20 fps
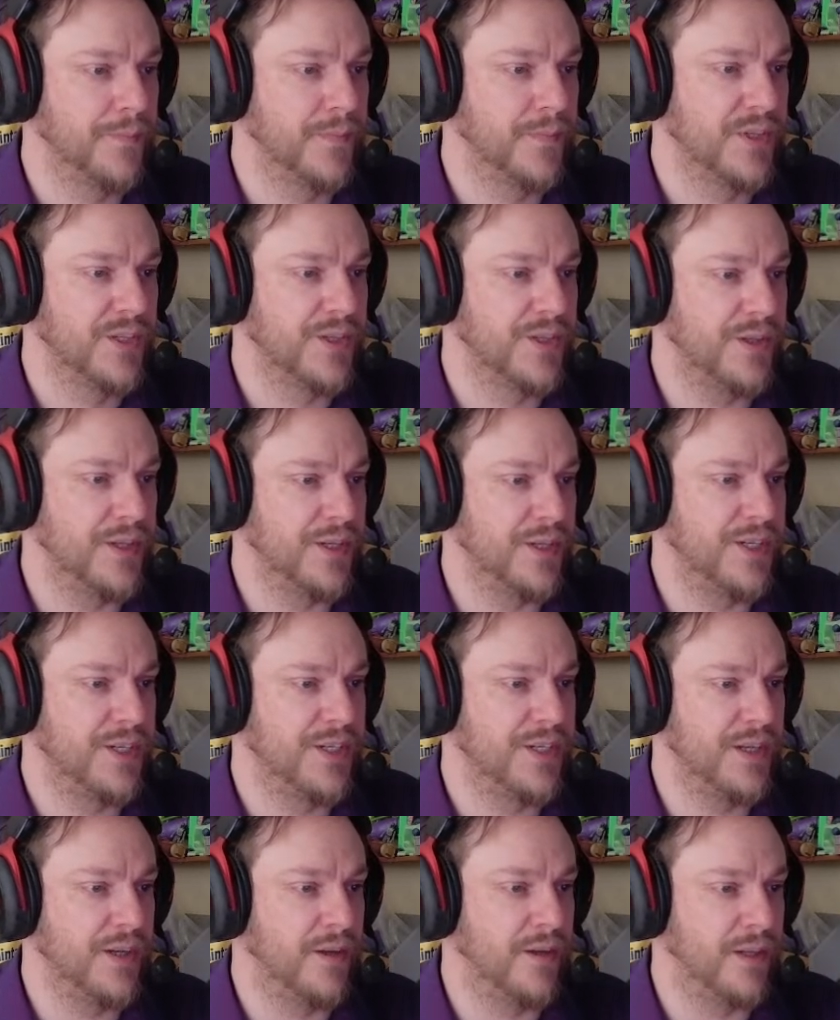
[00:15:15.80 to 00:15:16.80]
So this
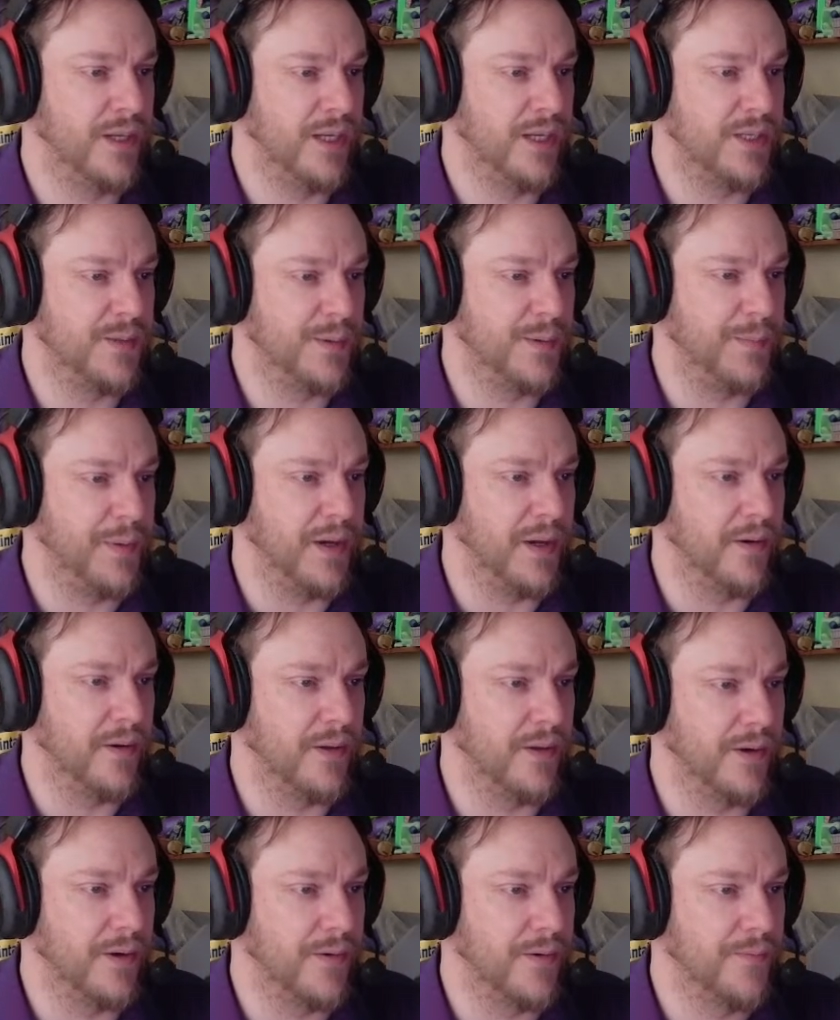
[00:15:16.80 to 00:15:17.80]
still needs to be bigger
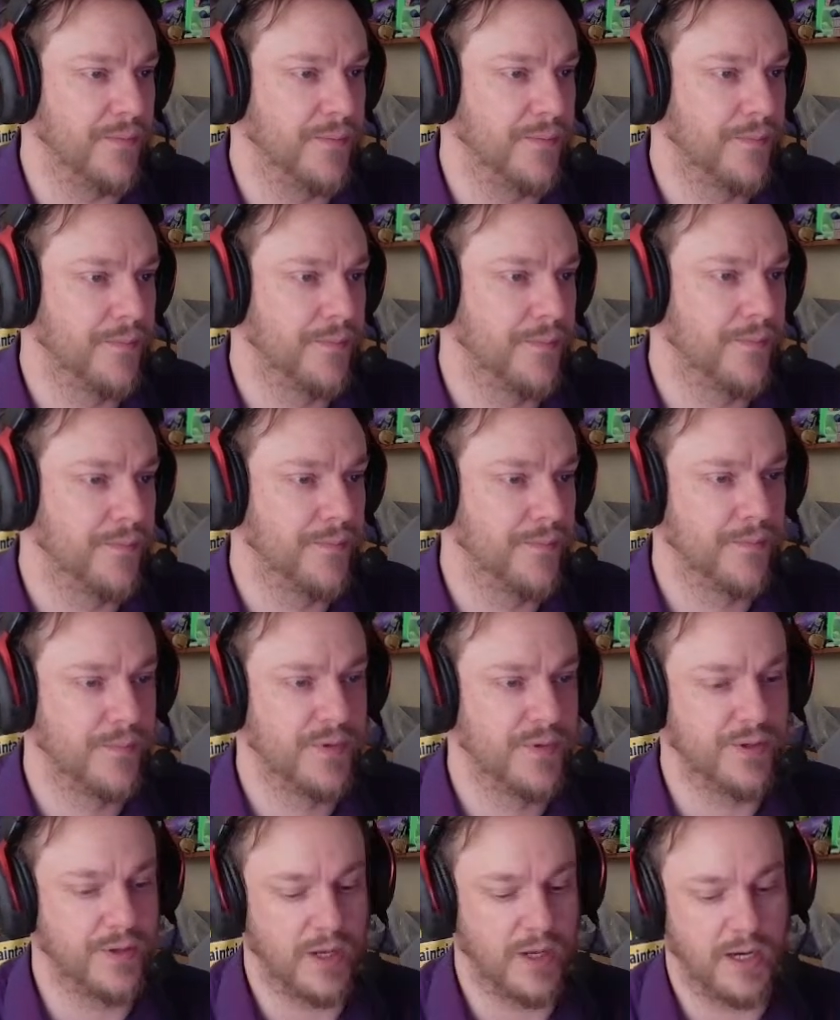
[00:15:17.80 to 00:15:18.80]
though.
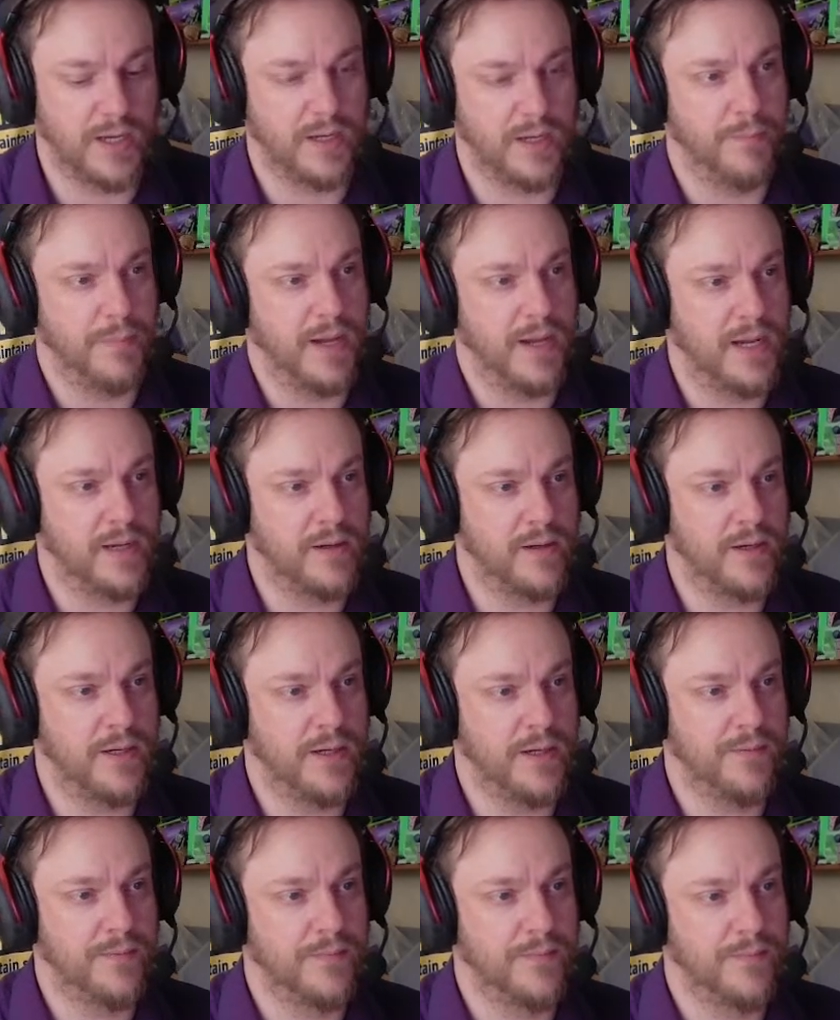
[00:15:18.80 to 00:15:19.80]
So can I come back on it?
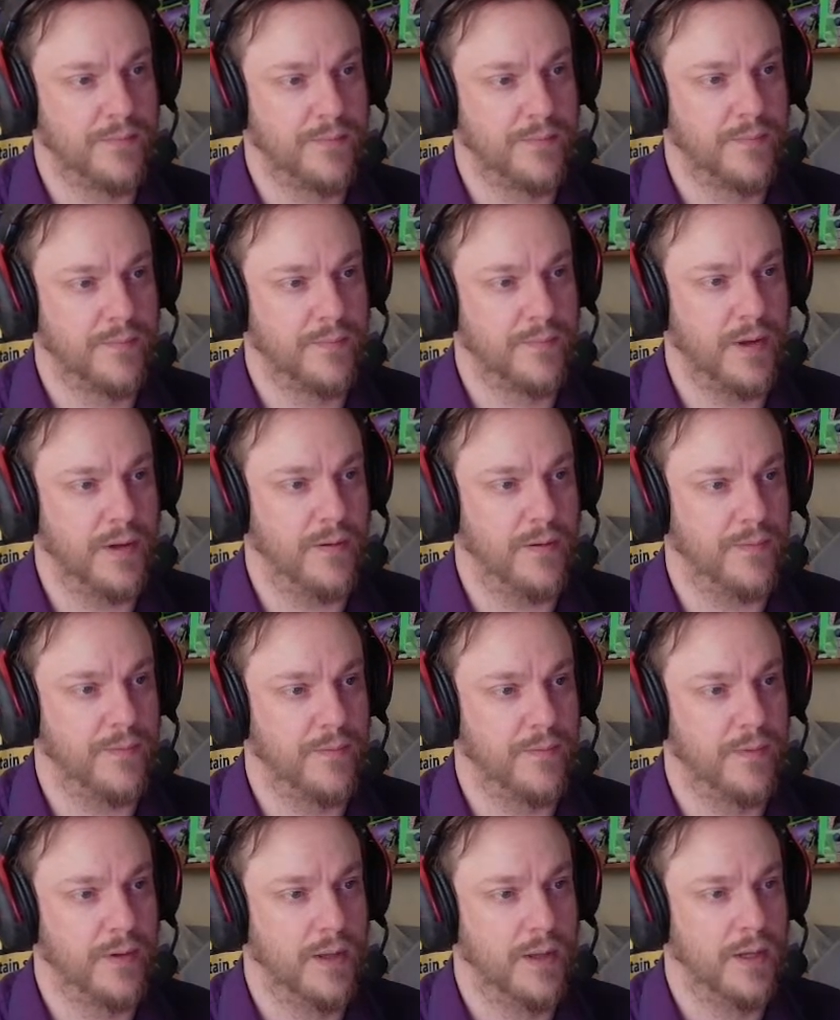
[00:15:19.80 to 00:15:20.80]
No.
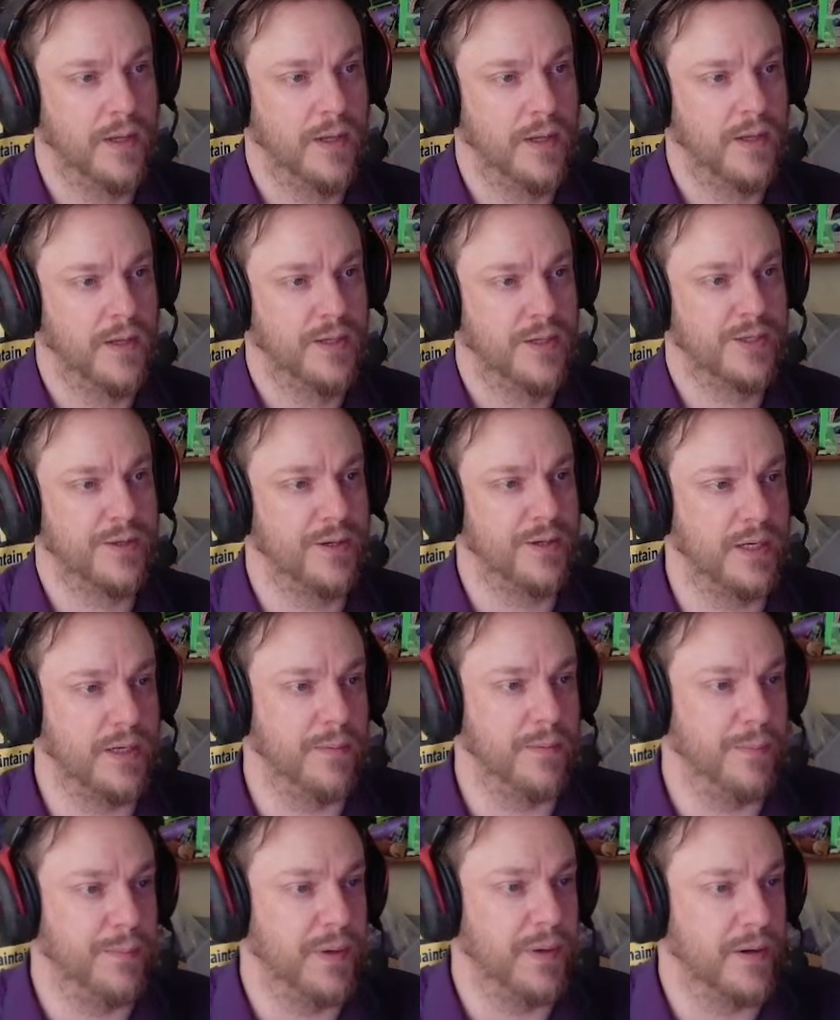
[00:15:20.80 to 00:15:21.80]
So I need to
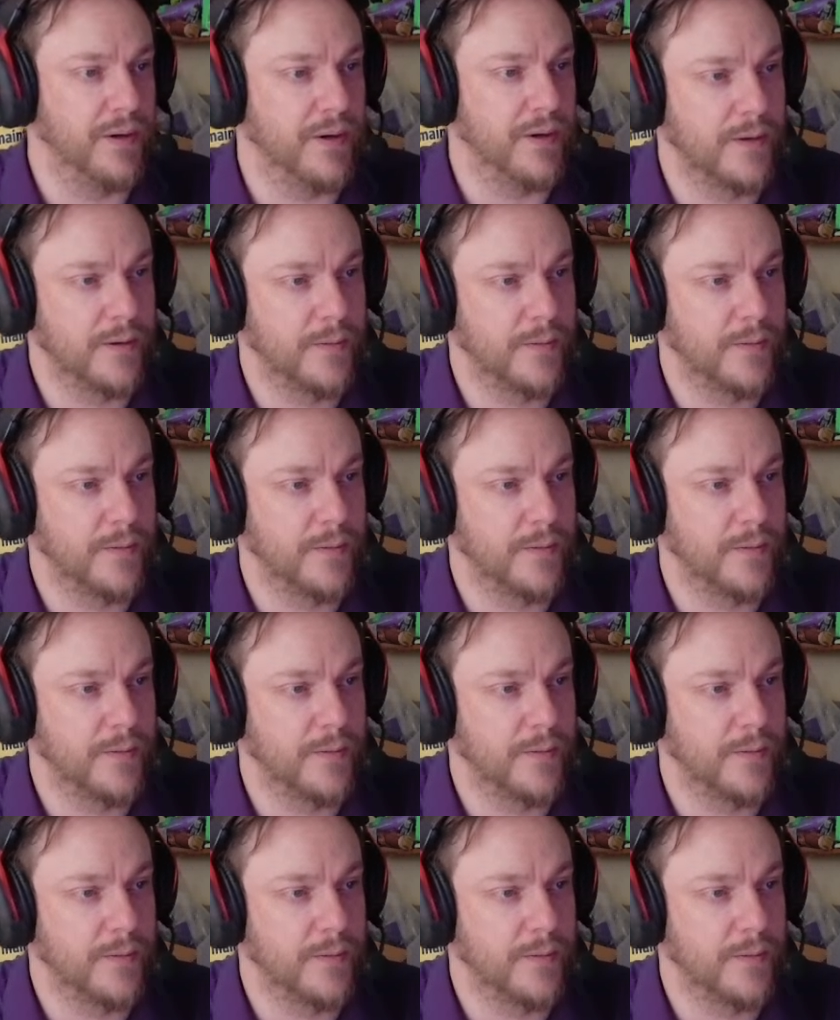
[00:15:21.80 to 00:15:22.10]
be bigger.